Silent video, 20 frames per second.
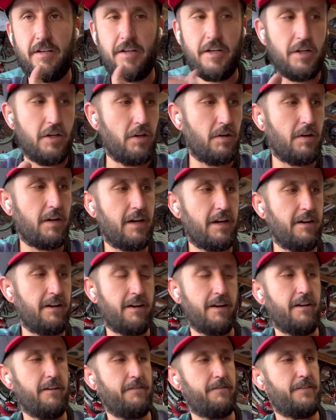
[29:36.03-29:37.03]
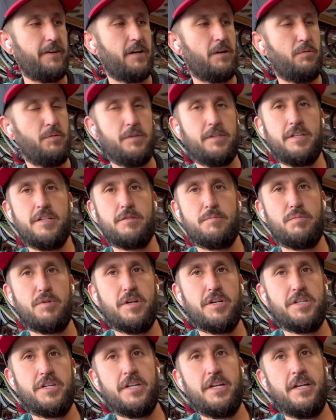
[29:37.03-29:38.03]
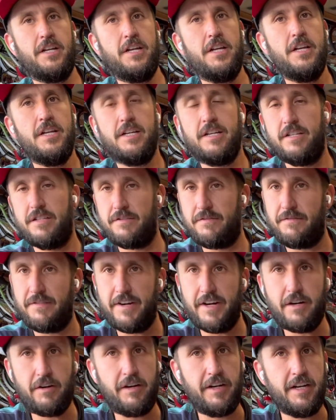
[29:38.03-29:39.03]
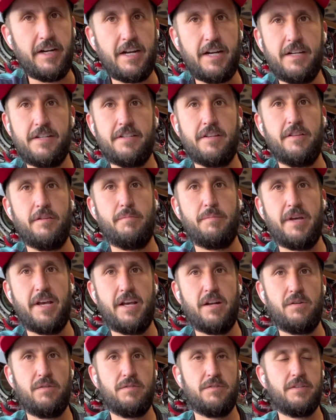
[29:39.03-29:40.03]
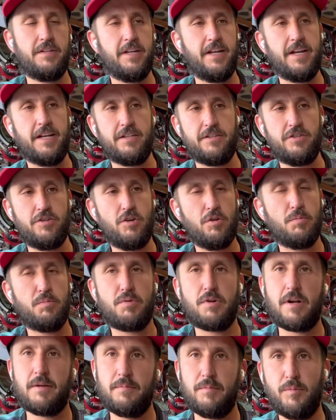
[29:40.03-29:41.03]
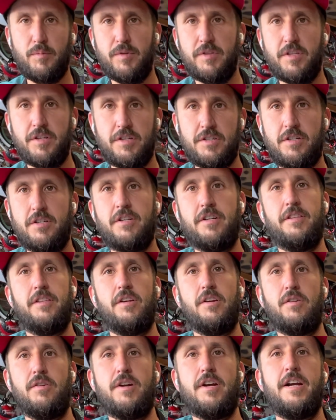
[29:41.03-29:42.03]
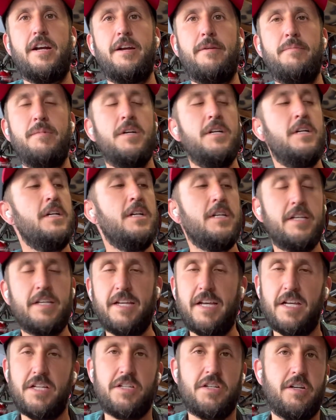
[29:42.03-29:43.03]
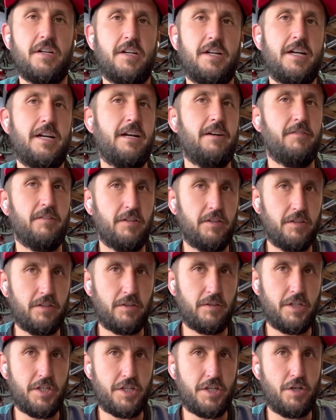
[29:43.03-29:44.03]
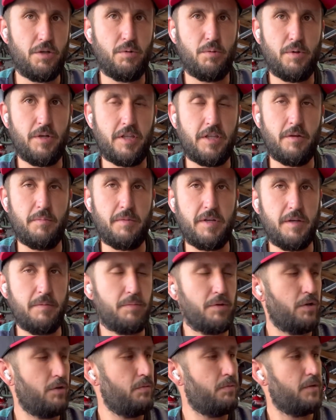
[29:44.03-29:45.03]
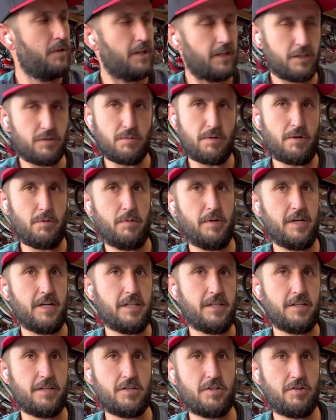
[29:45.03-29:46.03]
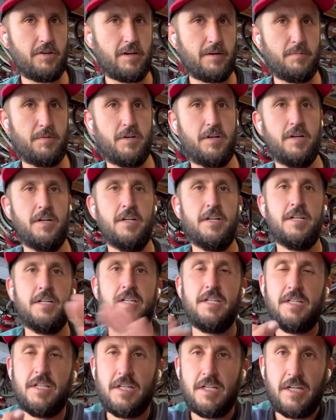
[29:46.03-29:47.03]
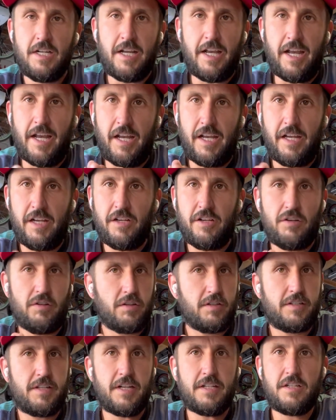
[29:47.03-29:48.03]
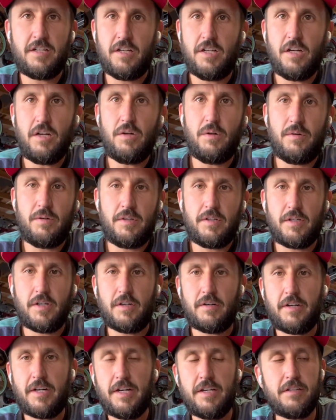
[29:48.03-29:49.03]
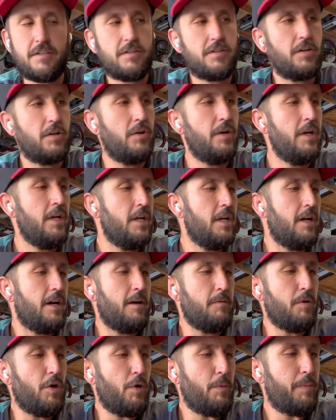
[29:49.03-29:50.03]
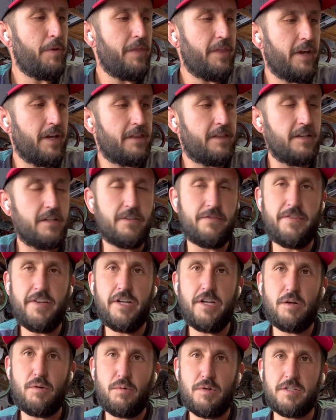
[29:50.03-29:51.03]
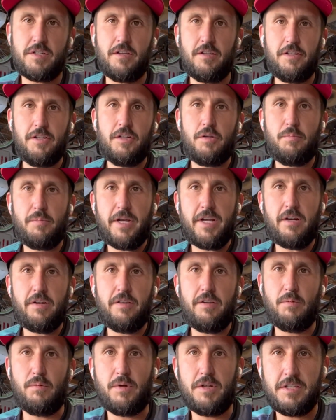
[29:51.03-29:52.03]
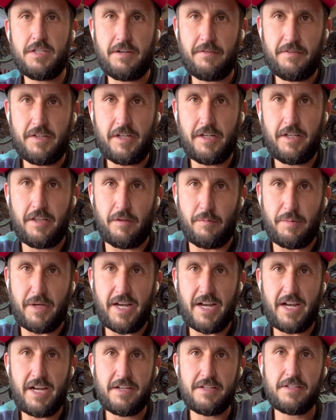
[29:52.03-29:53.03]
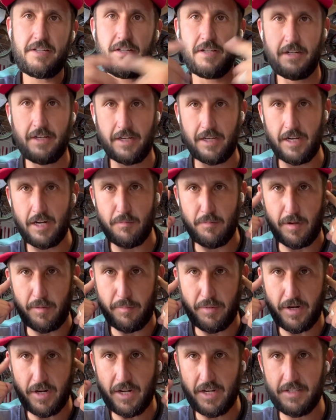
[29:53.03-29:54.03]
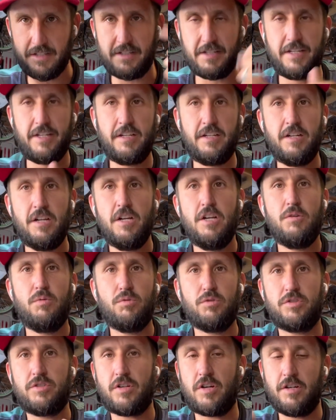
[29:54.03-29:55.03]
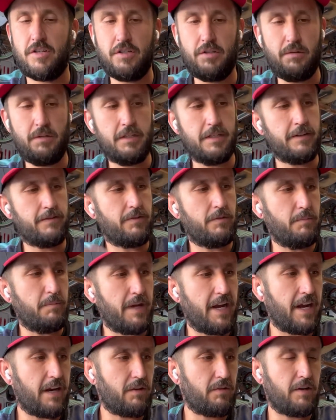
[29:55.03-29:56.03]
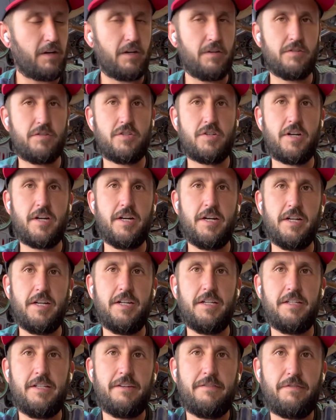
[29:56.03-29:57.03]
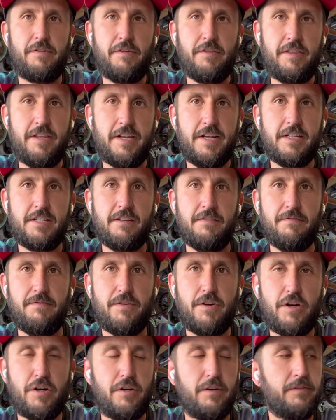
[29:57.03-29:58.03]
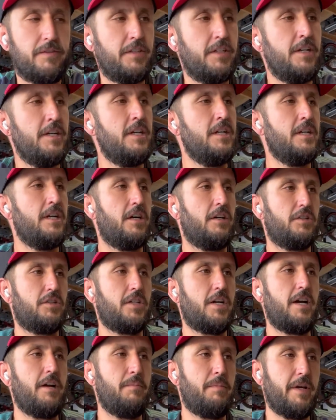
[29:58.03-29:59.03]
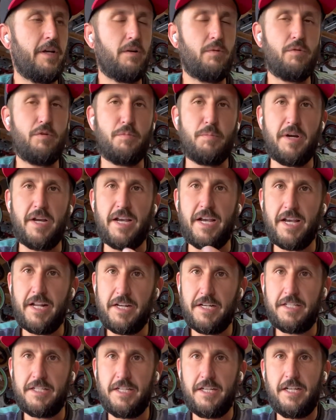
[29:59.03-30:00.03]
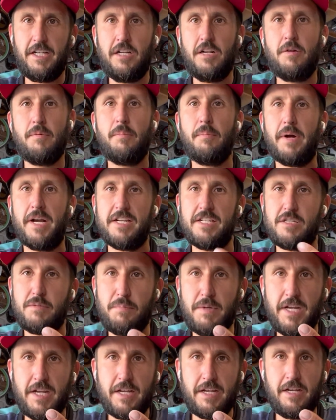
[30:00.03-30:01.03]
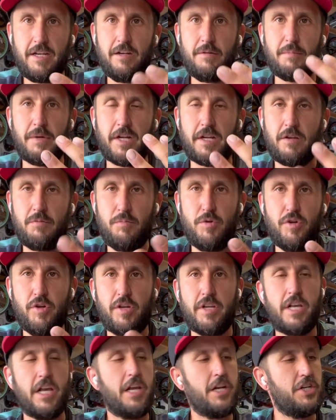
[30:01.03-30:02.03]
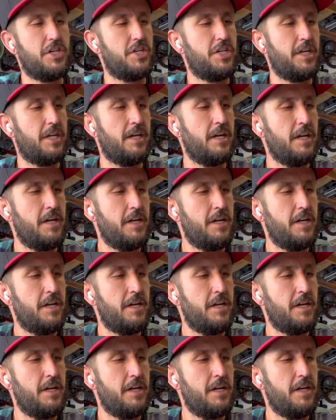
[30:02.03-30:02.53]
You know, I have found with this brush head, it's very nice on the panels. It has no problem with the dirt and the grime. Yes, you're gonna have a little issue with the bee poop. That's why we got the scrubber. and you're set to go. All right, so I'm hoping that this video was a little better than ones I've done in the past. I got my pods in. We'll start doing different backgrounds, trying to get different things involved. I'll try better with my editing, my speaking, my communication.